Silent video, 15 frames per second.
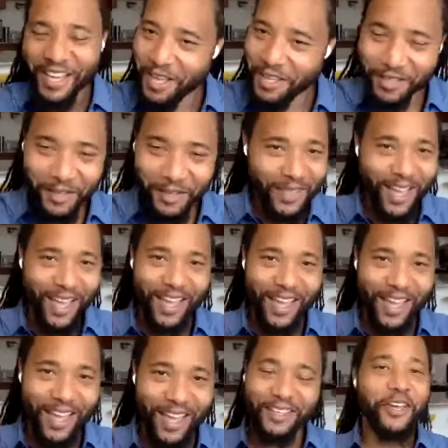Go, I,
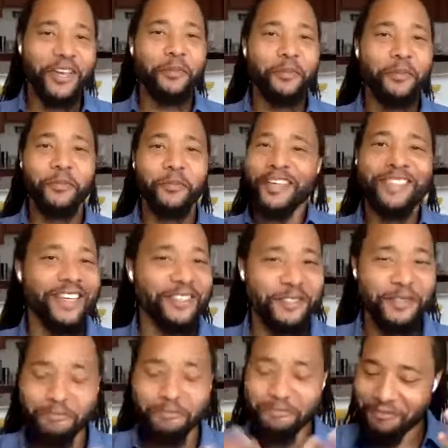go ahead, brother. It's,
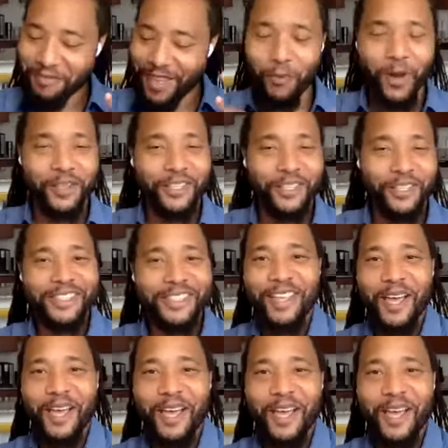it's, I walked into
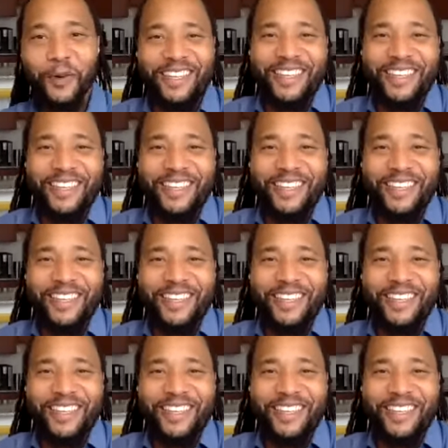that one.